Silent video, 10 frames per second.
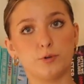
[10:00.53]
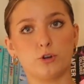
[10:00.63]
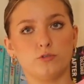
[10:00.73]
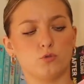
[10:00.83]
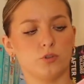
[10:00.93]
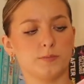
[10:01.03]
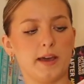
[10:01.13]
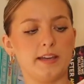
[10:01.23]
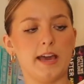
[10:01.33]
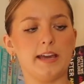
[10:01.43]
Broken Rules
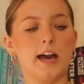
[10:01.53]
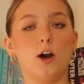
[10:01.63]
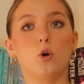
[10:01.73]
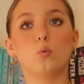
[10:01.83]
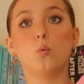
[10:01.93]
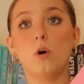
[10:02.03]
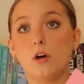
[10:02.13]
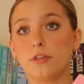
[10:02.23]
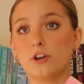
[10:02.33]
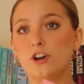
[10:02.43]
by K.L.
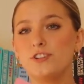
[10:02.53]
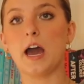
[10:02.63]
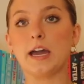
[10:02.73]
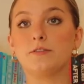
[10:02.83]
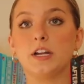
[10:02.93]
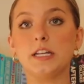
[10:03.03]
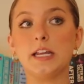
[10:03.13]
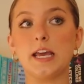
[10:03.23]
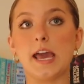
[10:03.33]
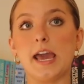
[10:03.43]
Walther. I rated it